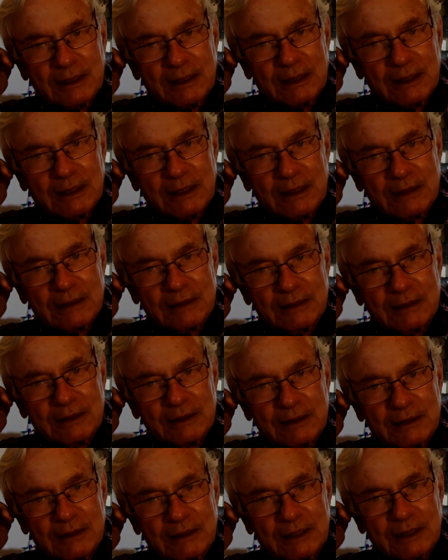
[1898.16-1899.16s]
the
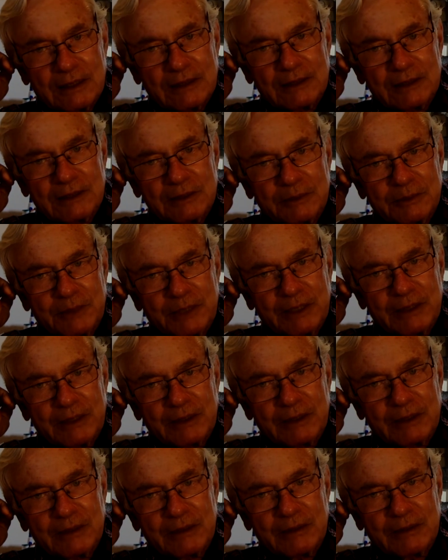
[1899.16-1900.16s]
another
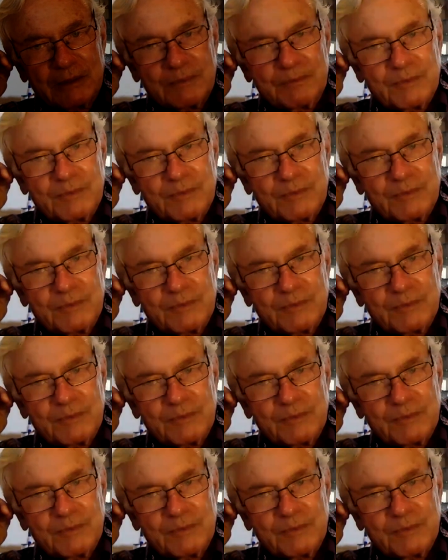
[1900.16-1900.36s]
speaker,